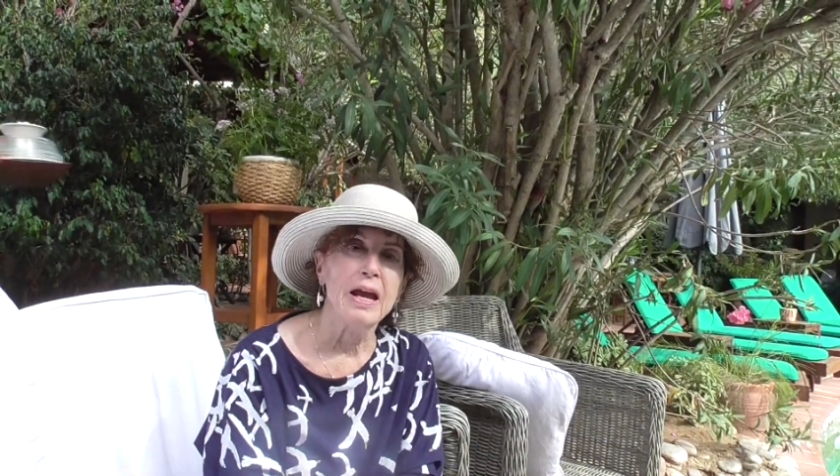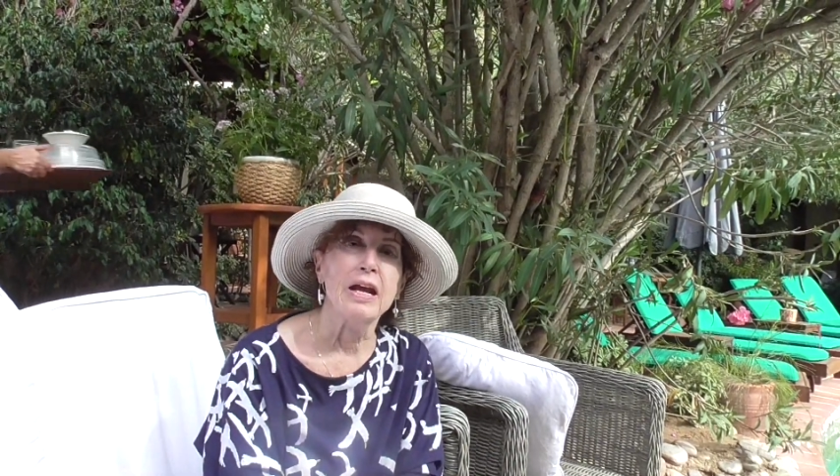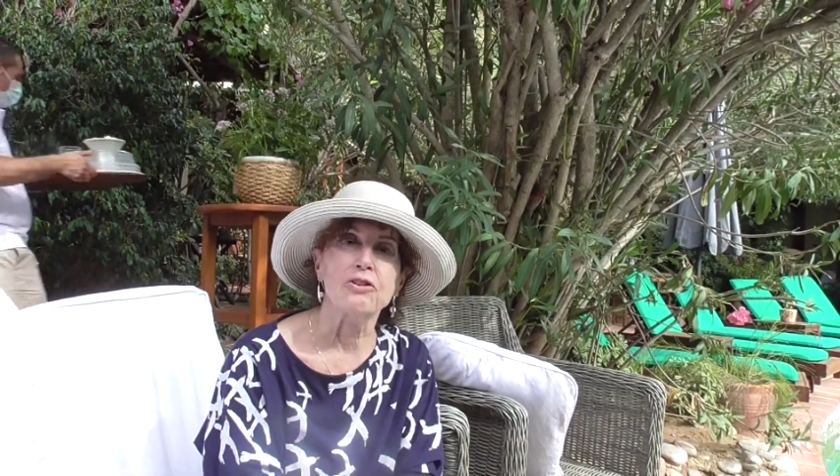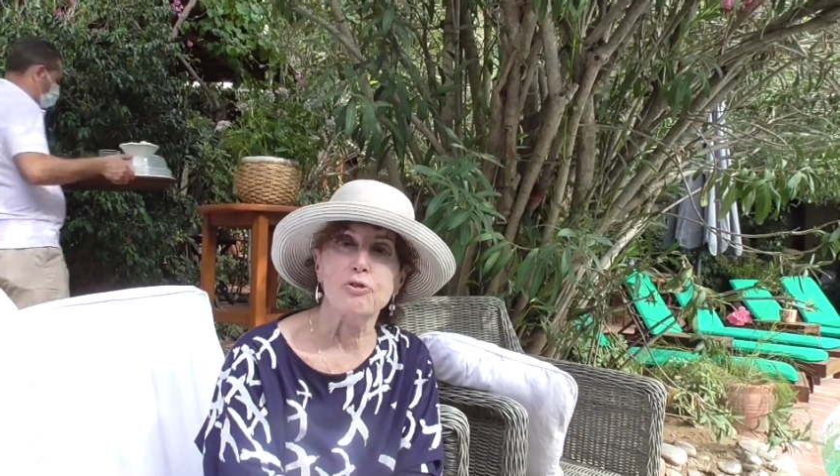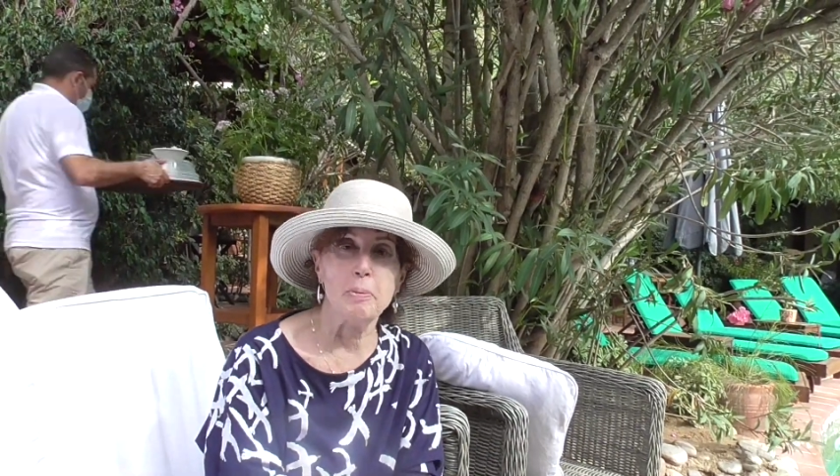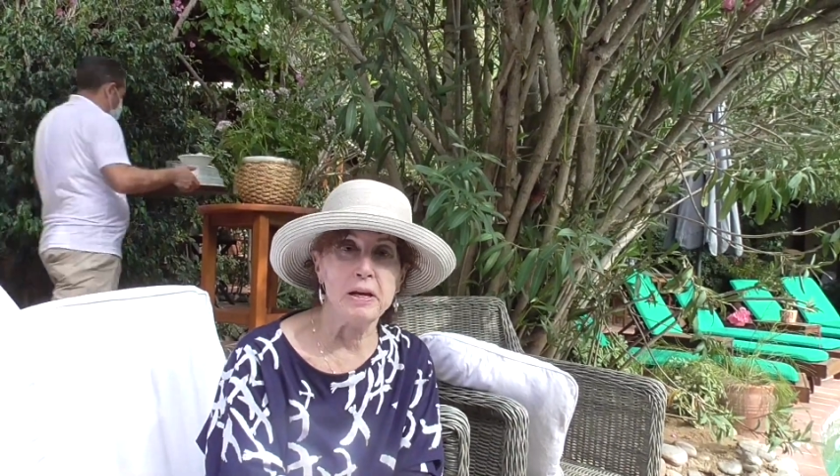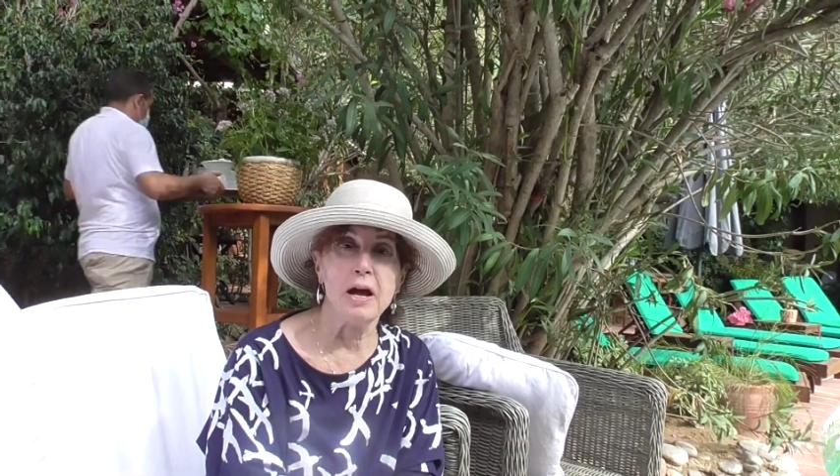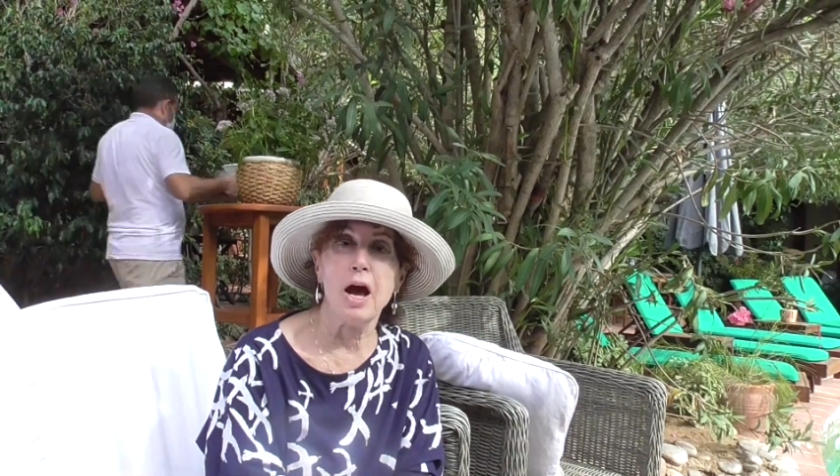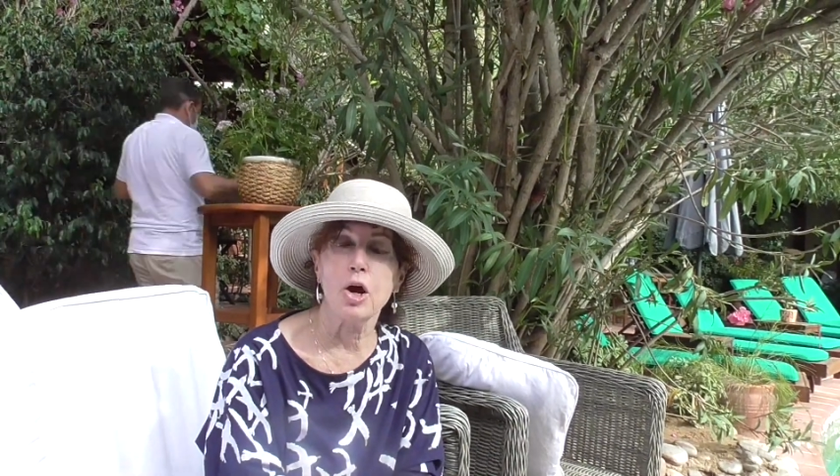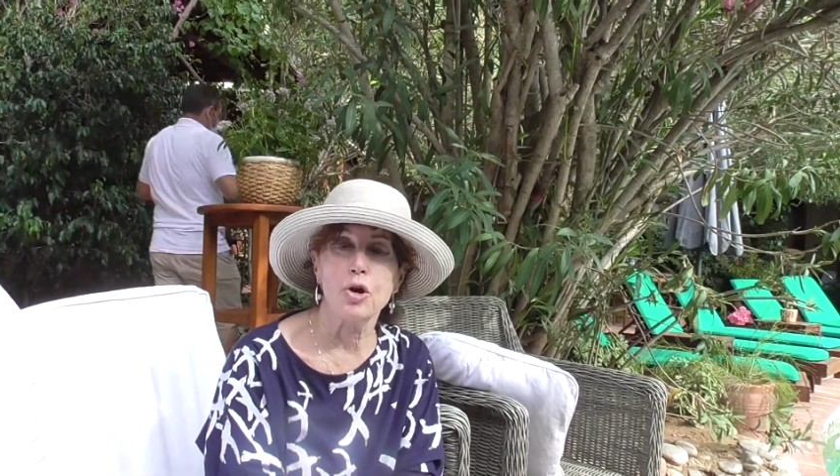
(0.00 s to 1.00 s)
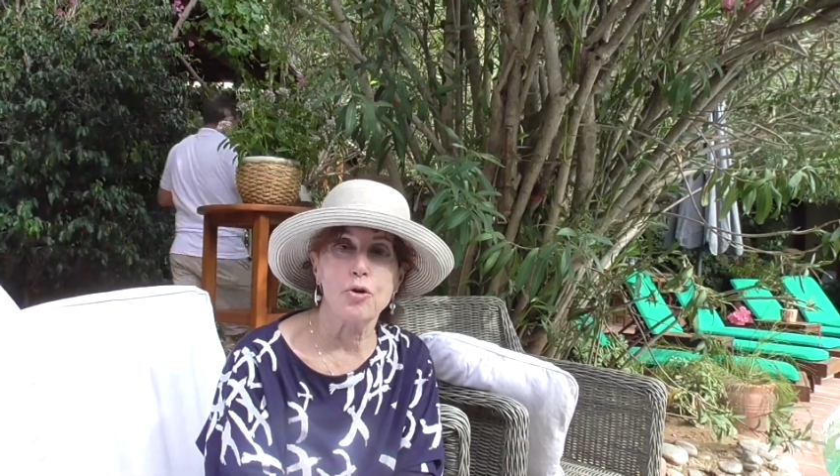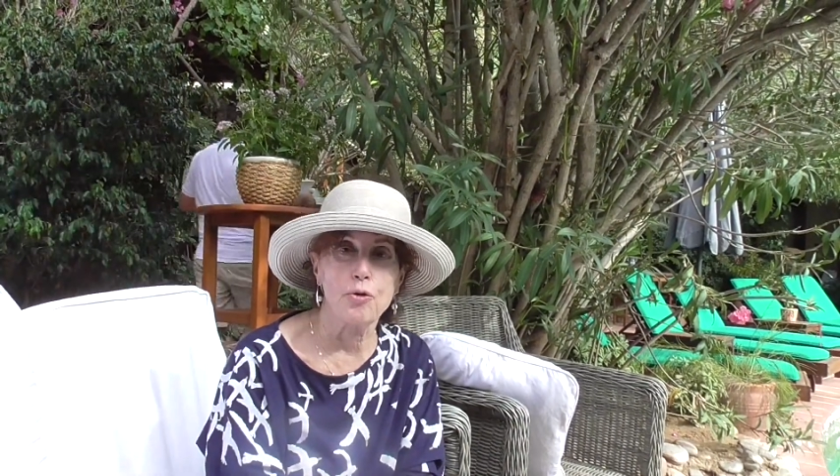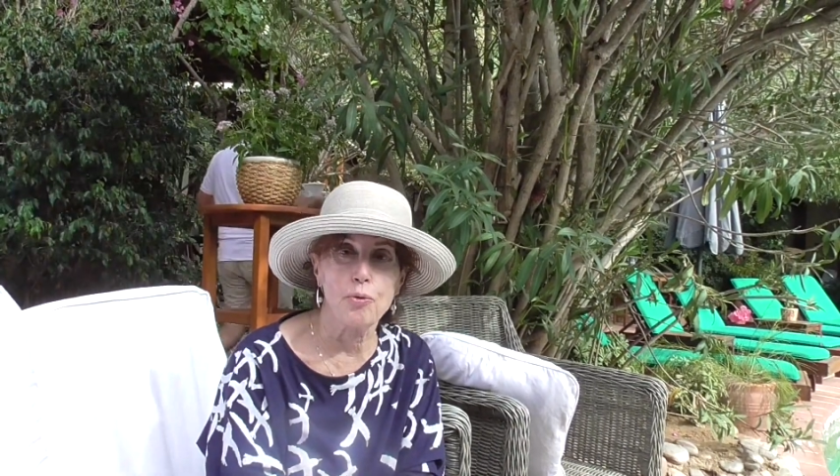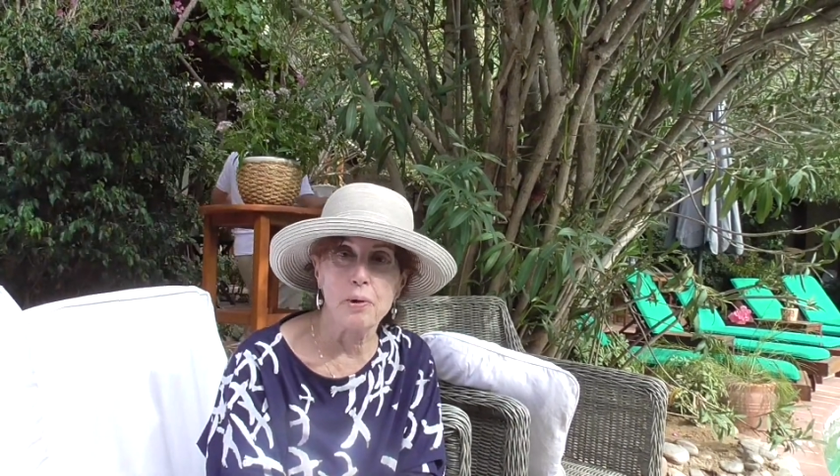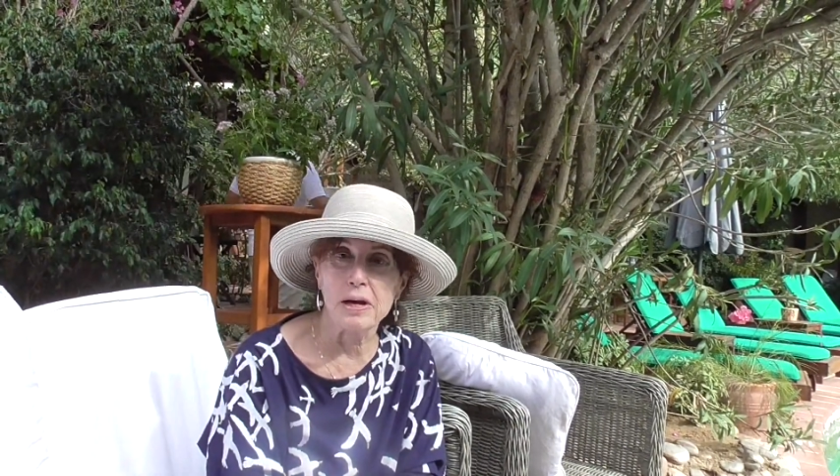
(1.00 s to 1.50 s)
It's been a
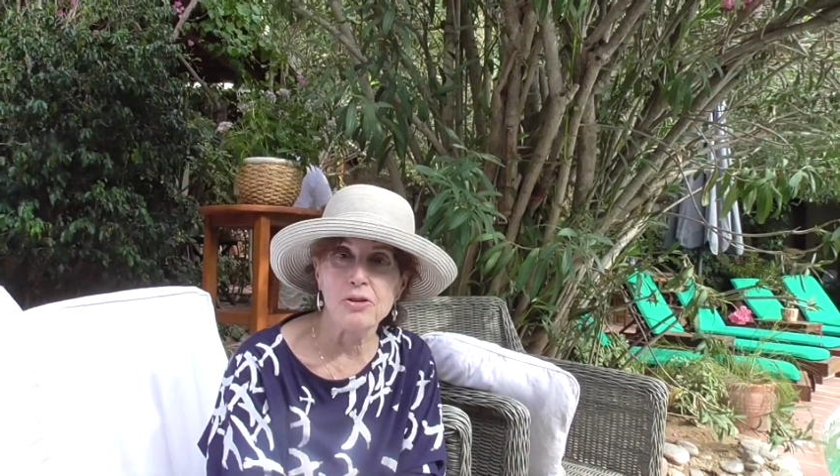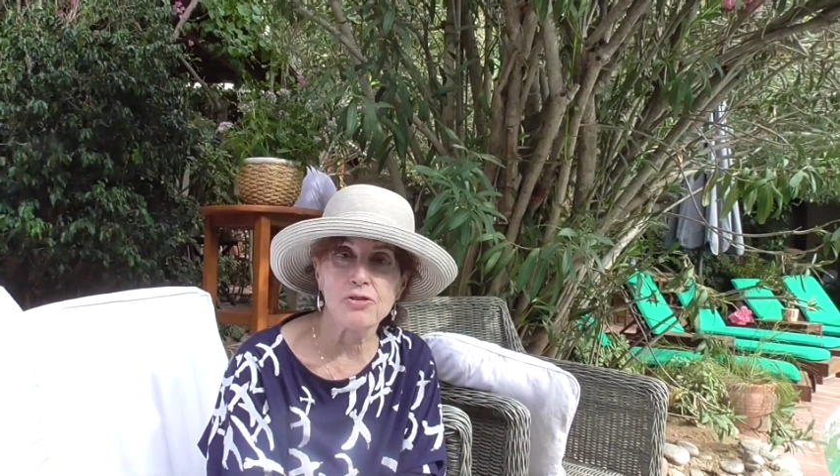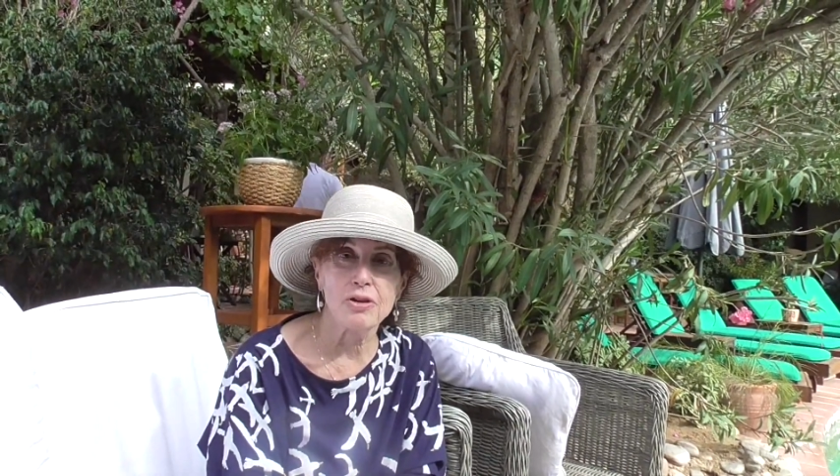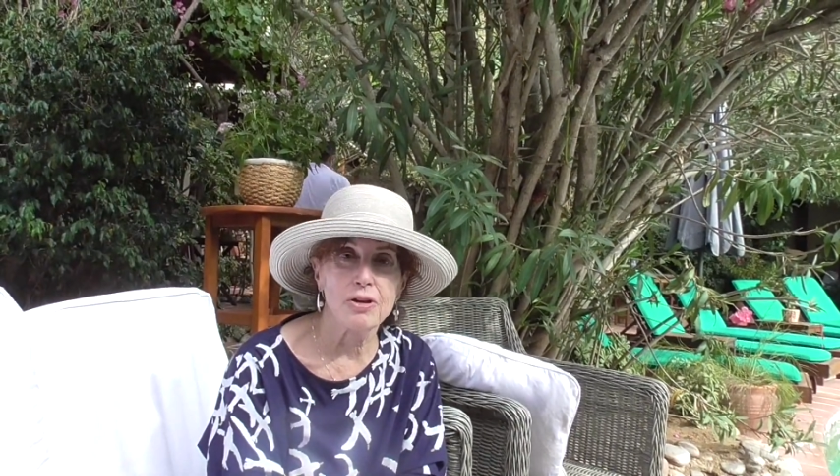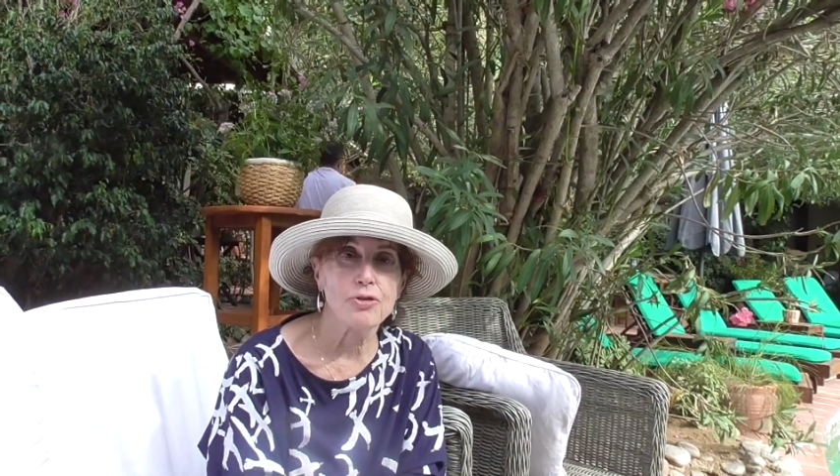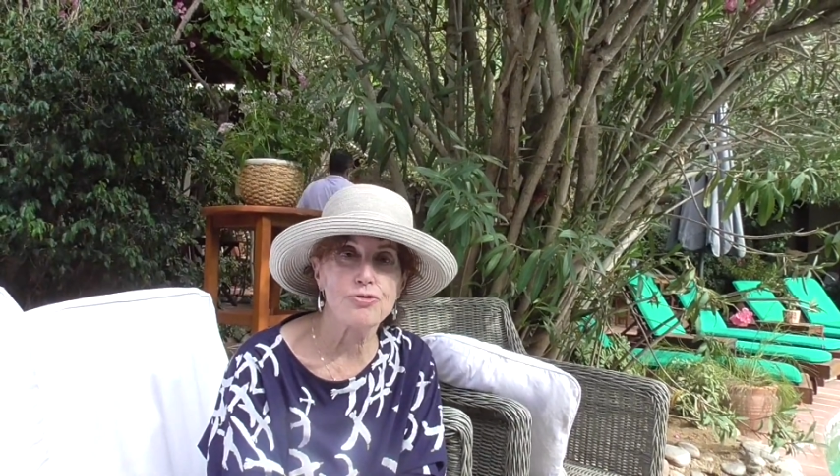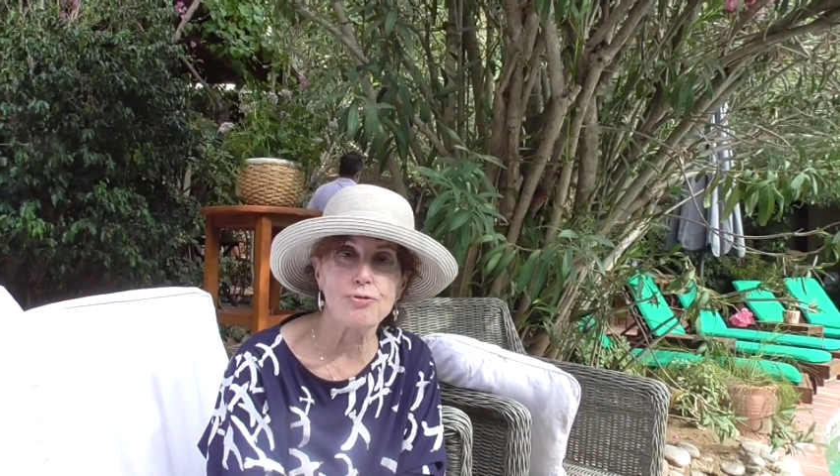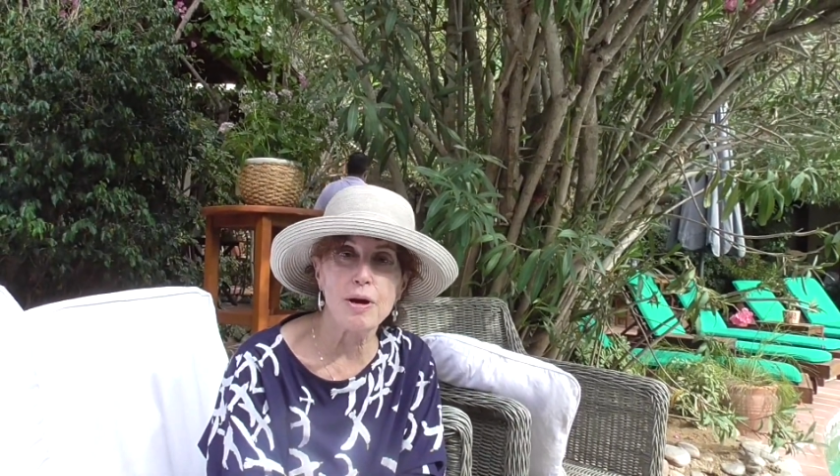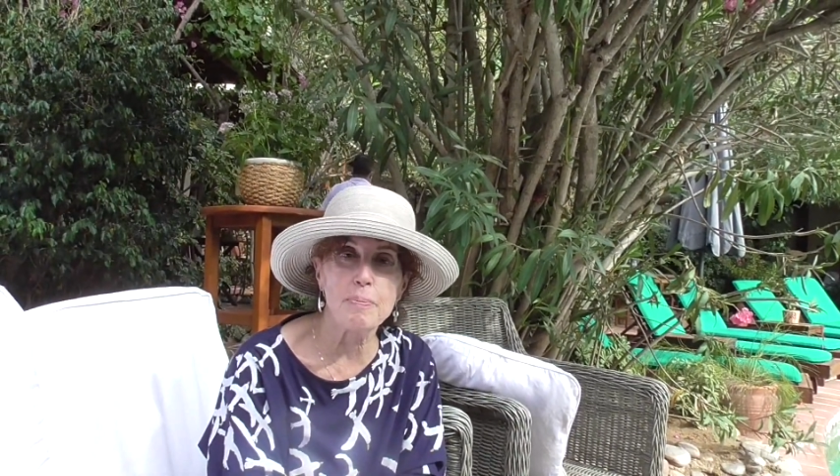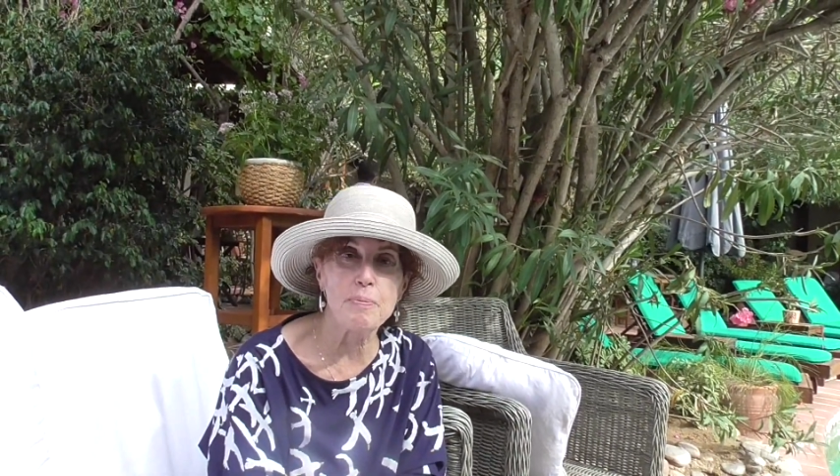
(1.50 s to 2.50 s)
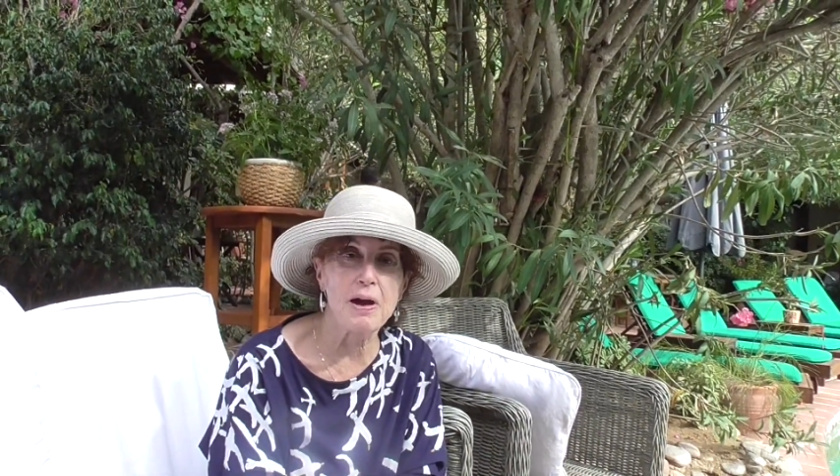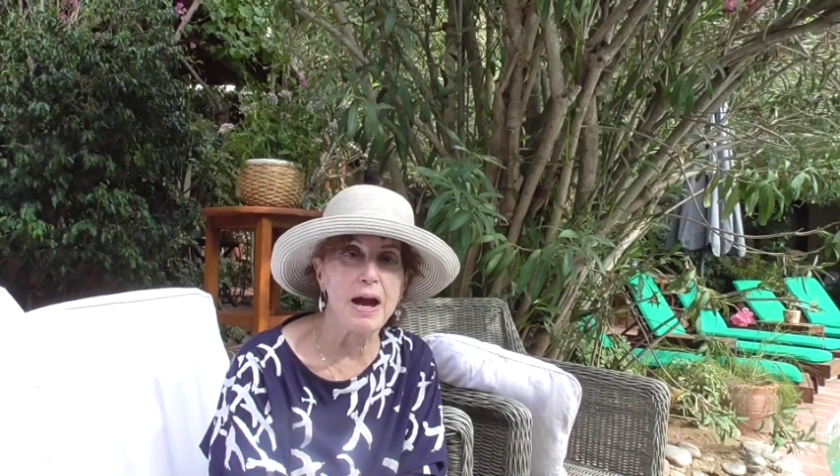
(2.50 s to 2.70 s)
great trip.